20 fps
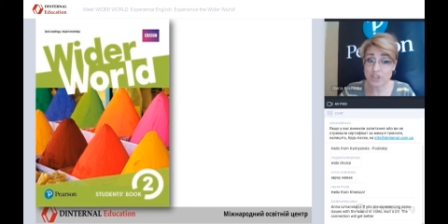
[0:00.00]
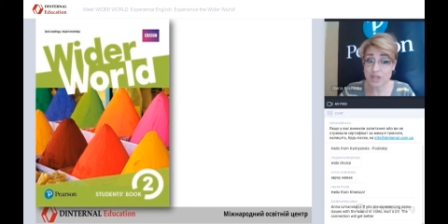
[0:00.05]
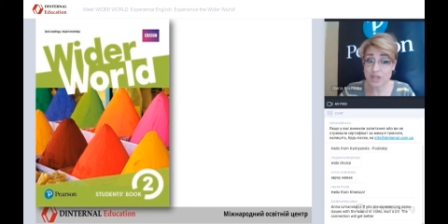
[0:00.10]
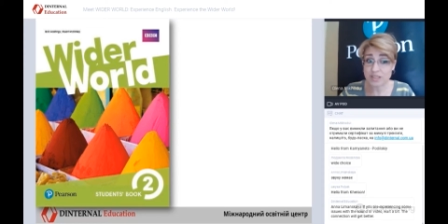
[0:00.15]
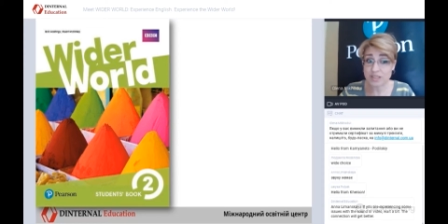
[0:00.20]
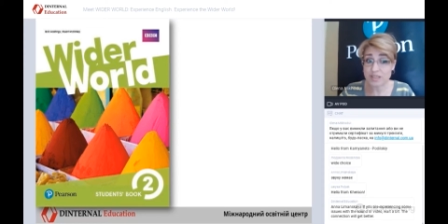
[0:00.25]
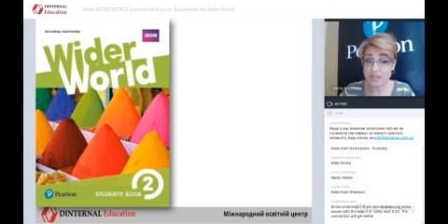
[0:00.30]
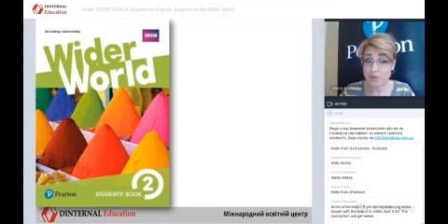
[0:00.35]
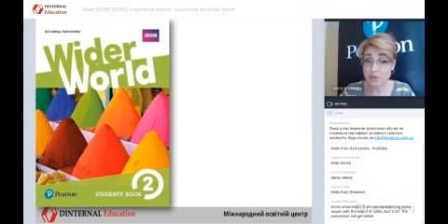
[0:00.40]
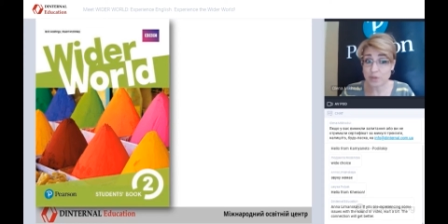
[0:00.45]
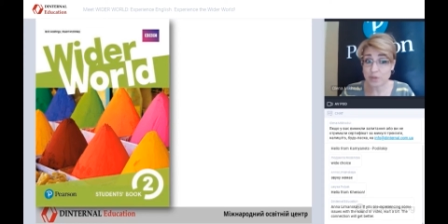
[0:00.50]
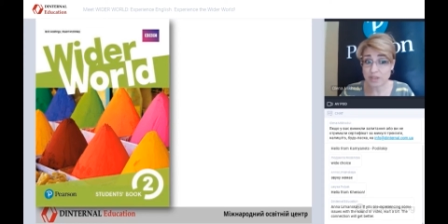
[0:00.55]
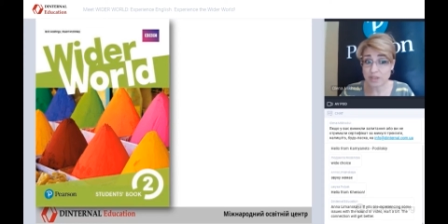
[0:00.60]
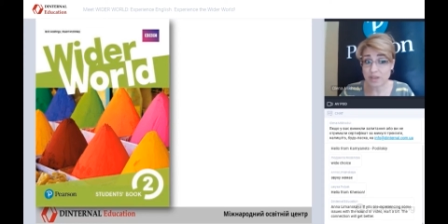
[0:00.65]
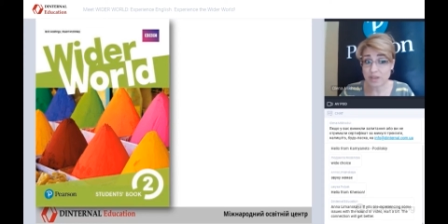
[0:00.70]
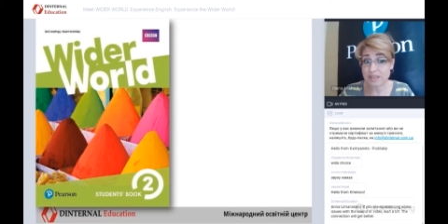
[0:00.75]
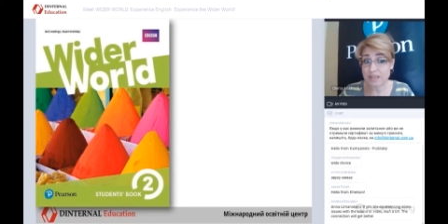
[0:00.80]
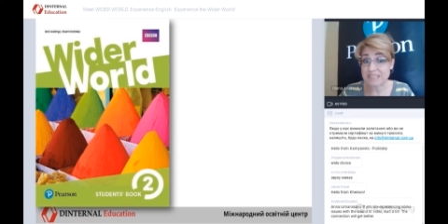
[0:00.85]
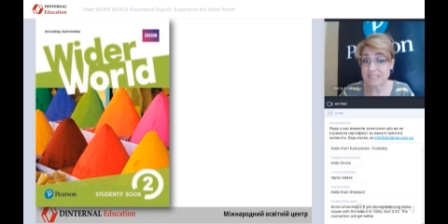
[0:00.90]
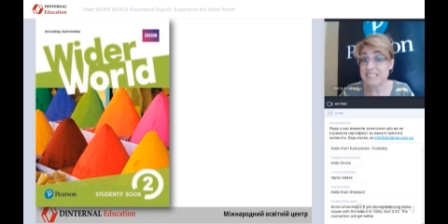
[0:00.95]
is for
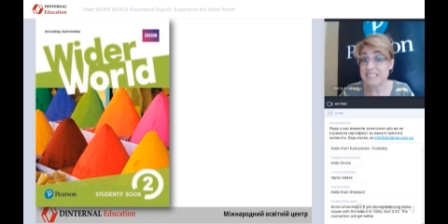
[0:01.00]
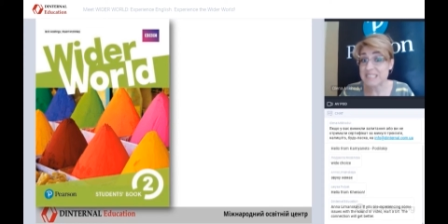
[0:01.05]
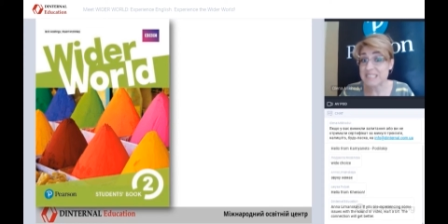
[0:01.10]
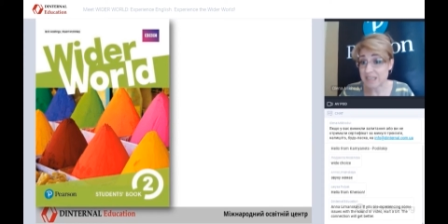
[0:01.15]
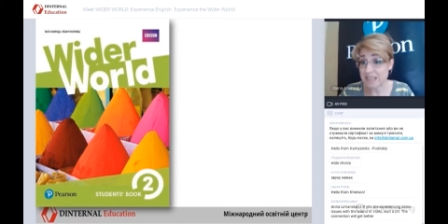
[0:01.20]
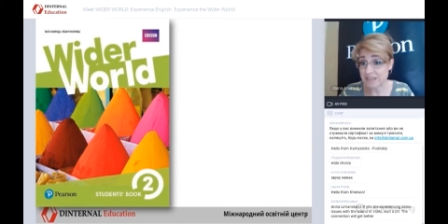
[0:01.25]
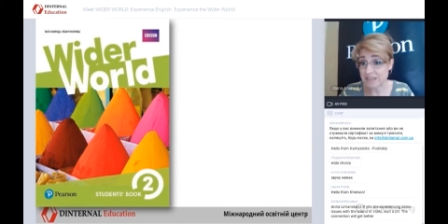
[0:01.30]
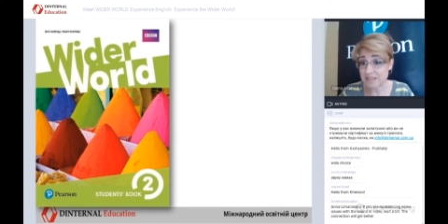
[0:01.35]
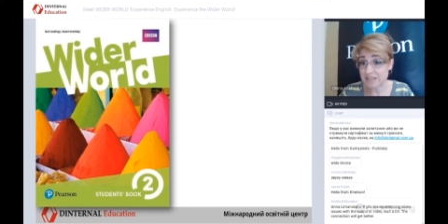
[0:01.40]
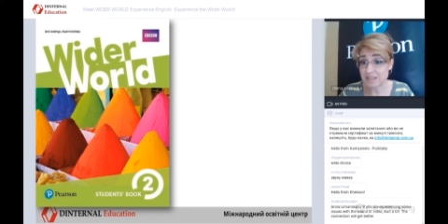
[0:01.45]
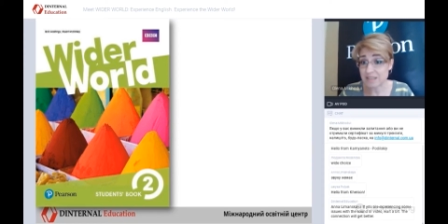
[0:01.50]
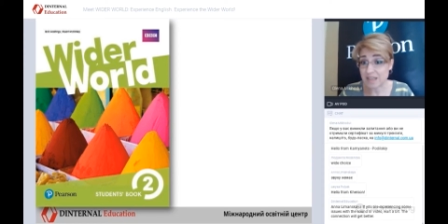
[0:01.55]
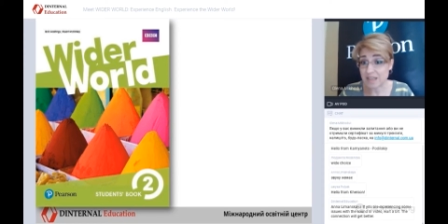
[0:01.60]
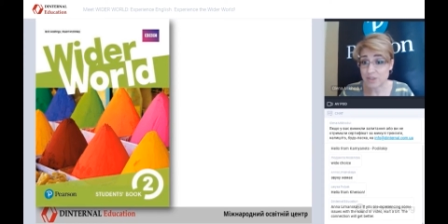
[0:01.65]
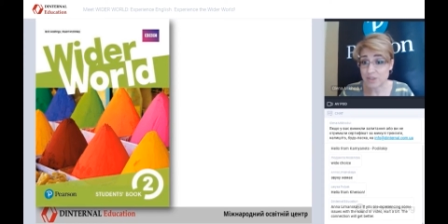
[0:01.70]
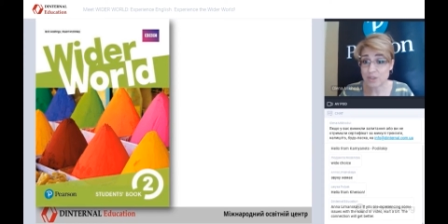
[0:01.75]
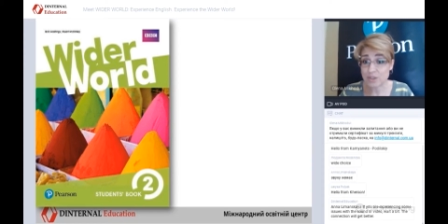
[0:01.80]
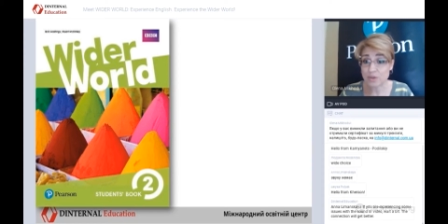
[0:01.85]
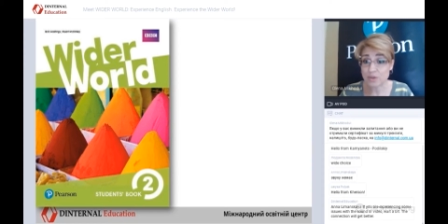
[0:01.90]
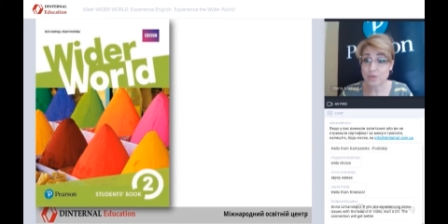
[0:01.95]
year 6
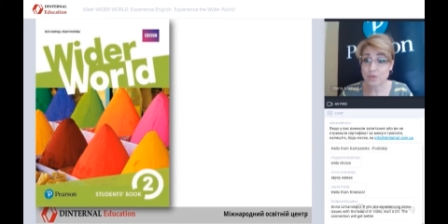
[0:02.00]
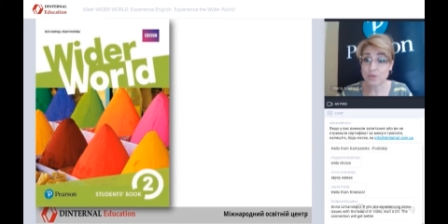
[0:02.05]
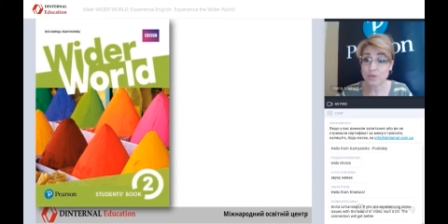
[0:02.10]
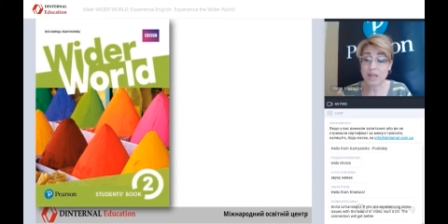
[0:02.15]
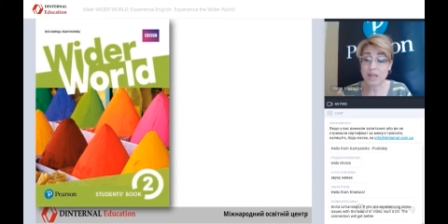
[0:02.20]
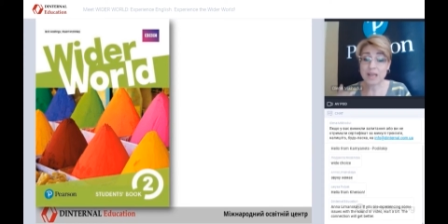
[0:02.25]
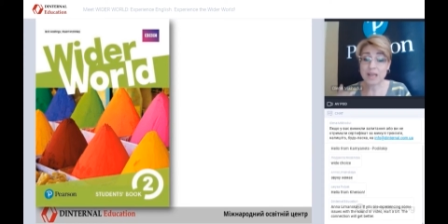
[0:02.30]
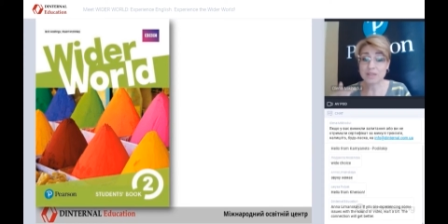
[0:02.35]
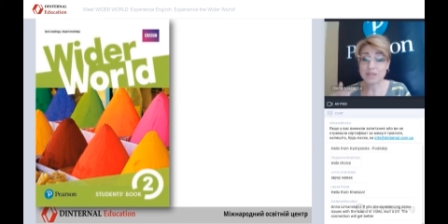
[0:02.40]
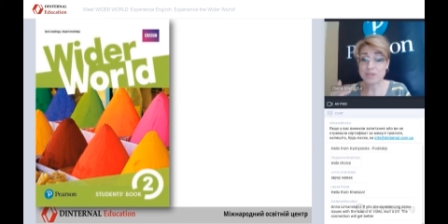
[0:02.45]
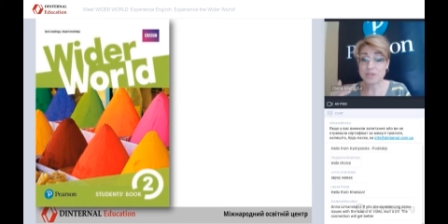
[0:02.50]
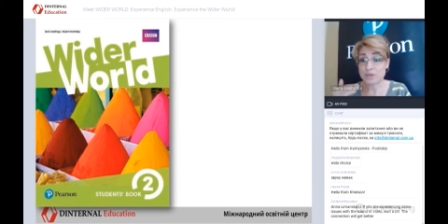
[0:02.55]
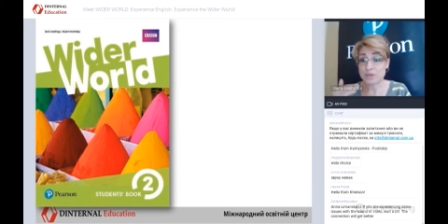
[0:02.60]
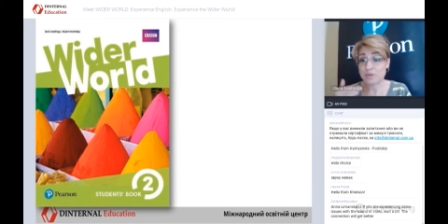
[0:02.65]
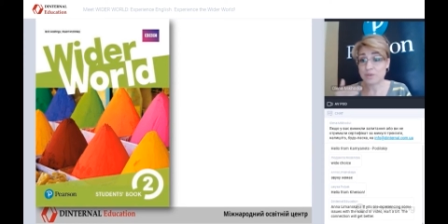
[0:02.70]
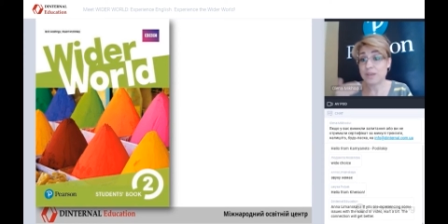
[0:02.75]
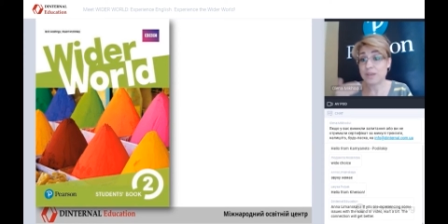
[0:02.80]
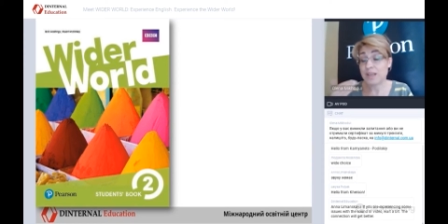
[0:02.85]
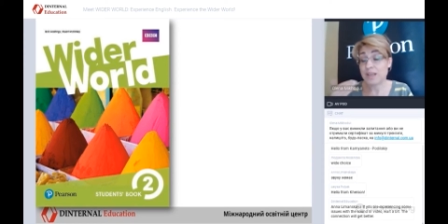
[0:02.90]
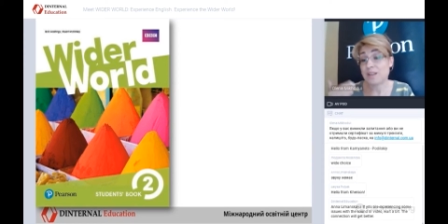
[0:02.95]
at school,
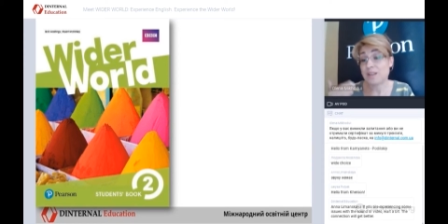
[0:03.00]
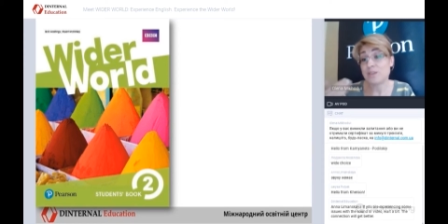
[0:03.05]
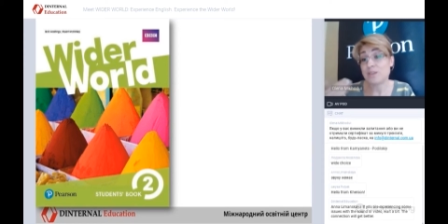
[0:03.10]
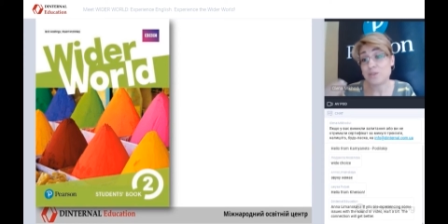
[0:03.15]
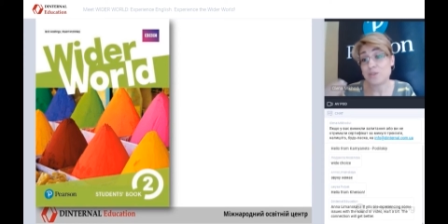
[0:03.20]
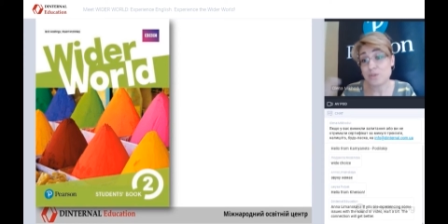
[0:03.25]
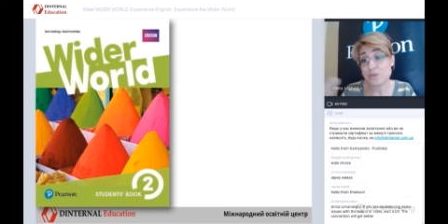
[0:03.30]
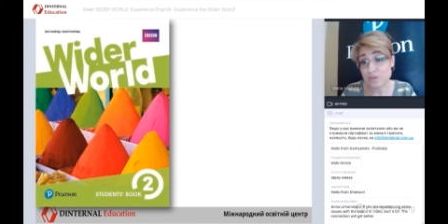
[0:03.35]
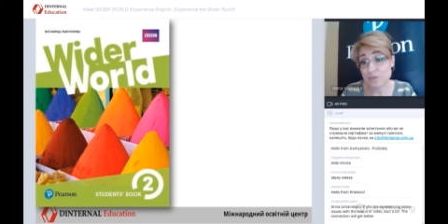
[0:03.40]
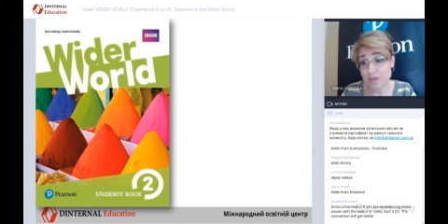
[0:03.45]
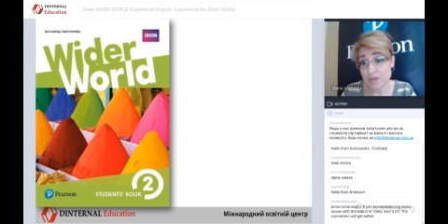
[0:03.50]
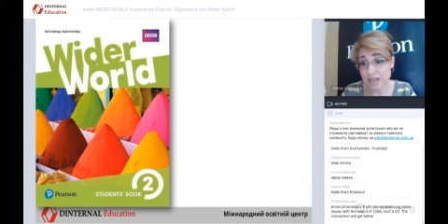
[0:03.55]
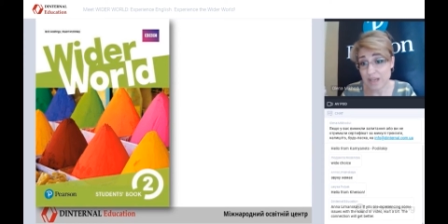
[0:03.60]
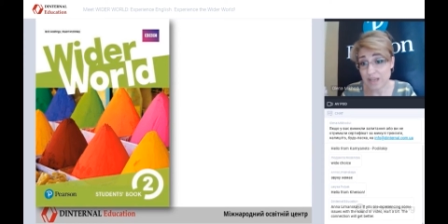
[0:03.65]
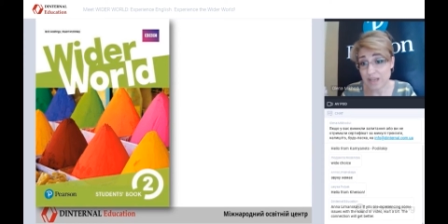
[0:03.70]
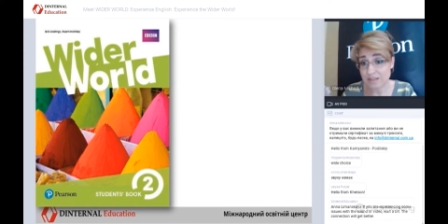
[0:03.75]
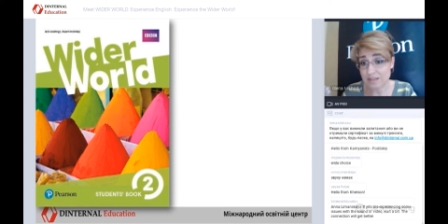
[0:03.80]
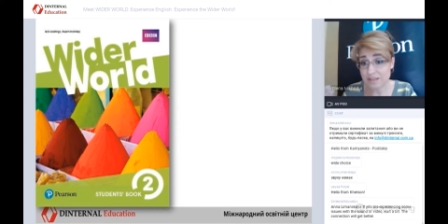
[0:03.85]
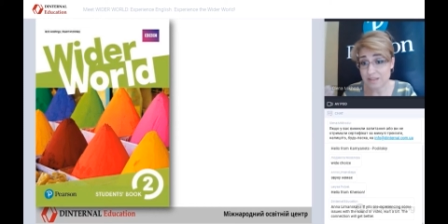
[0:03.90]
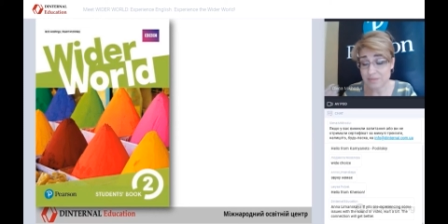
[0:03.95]
to
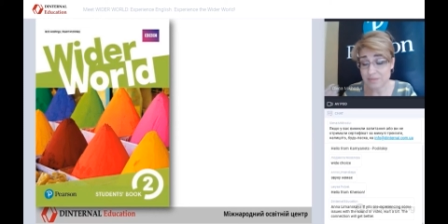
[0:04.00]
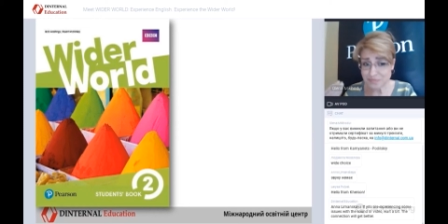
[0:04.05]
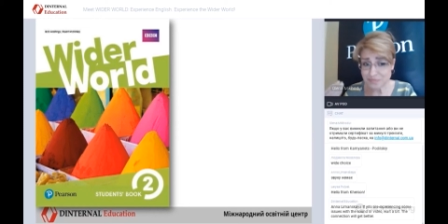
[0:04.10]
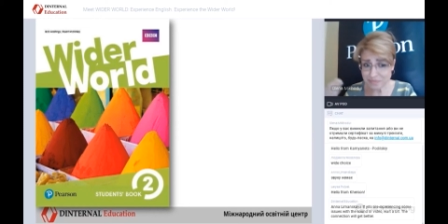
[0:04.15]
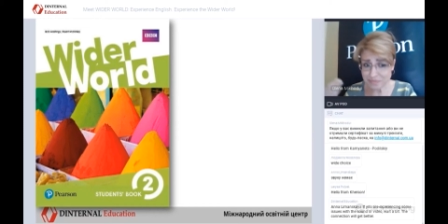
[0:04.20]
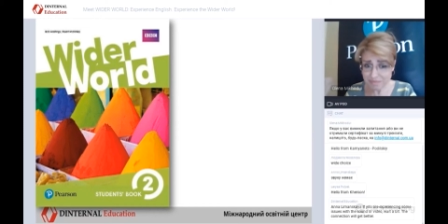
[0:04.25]
illustrate